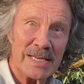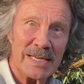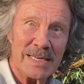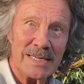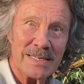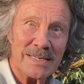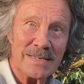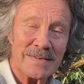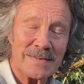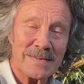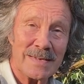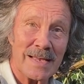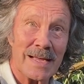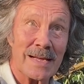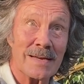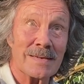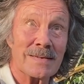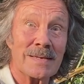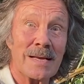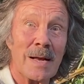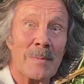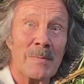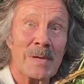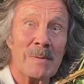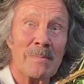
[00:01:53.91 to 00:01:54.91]
insects
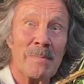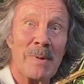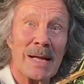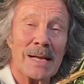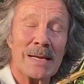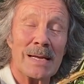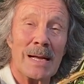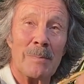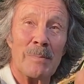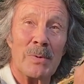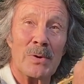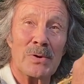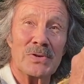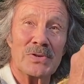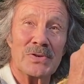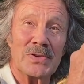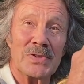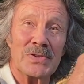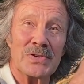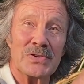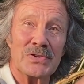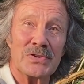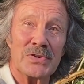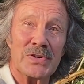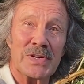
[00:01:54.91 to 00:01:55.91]
coming back up onto
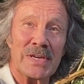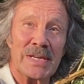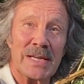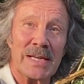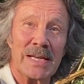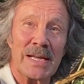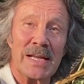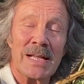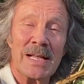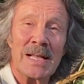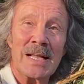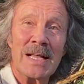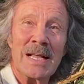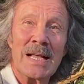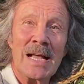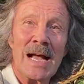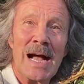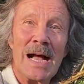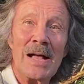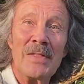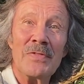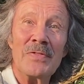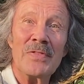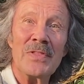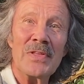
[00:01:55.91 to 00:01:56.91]
the tree.
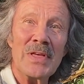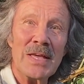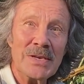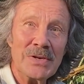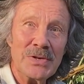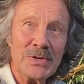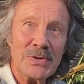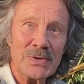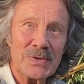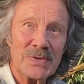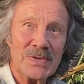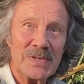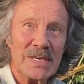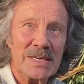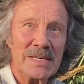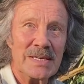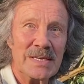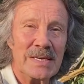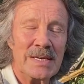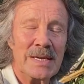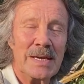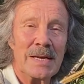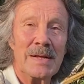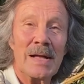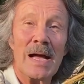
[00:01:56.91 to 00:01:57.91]
And then you see
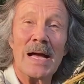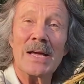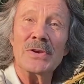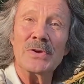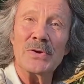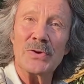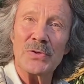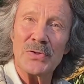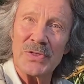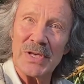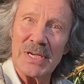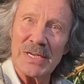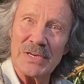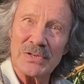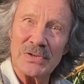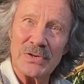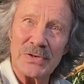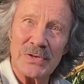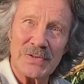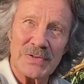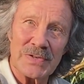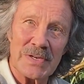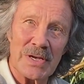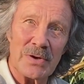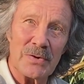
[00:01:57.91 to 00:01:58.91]
and you think to
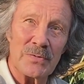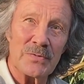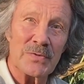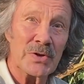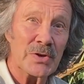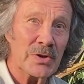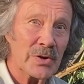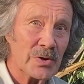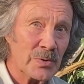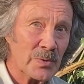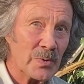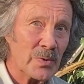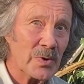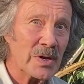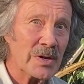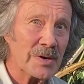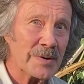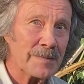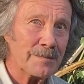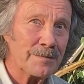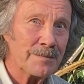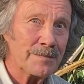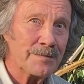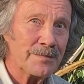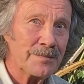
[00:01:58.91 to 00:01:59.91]
yourself, you know what?
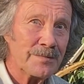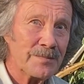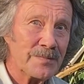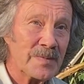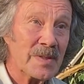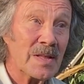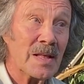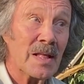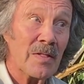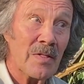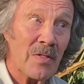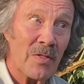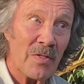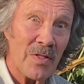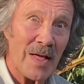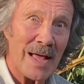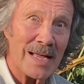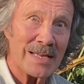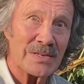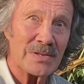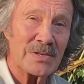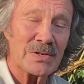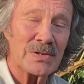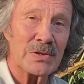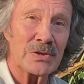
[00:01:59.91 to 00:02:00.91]

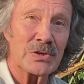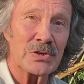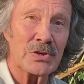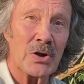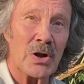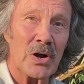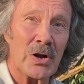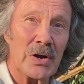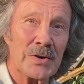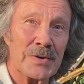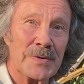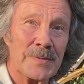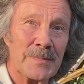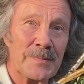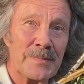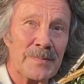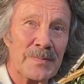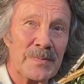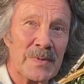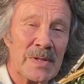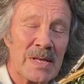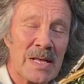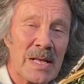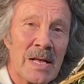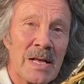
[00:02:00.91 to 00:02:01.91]
That's the shot.
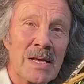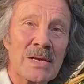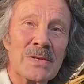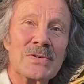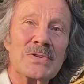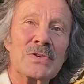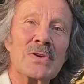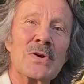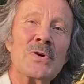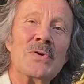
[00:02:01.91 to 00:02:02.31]
So